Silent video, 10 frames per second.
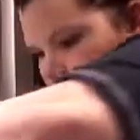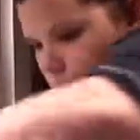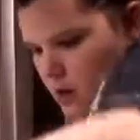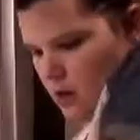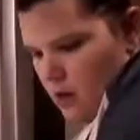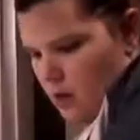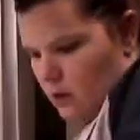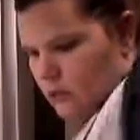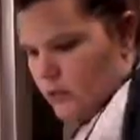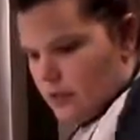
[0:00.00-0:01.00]

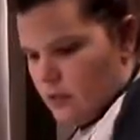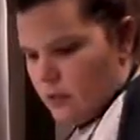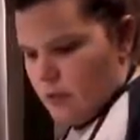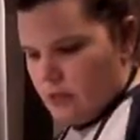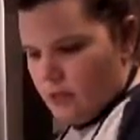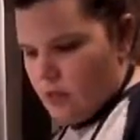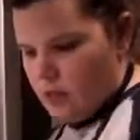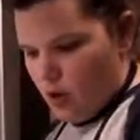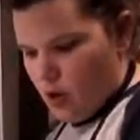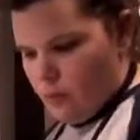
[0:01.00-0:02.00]
Oh, that's going to make it
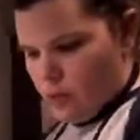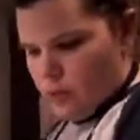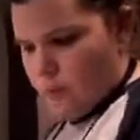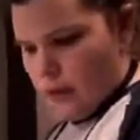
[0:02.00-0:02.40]
so much